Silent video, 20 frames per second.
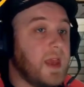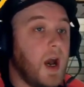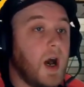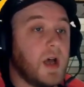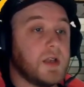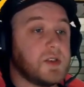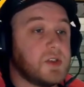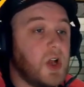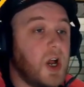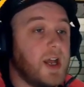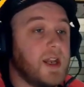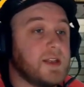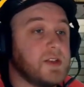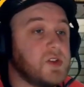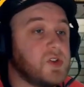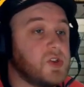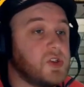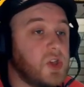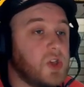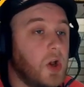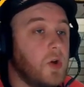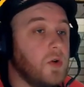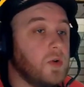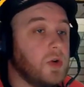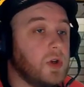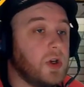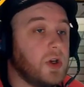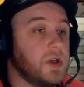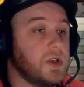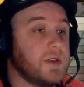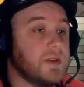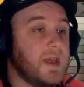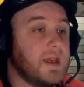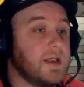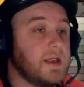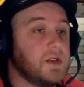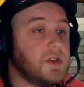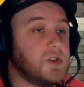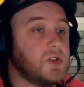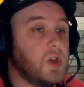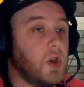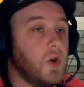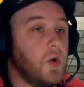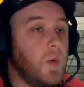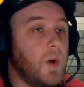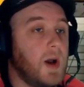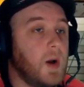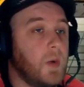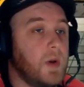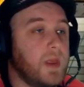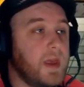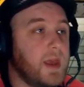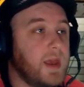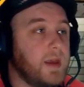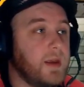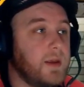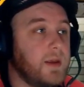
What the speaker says: art style is so good. They did so well with it.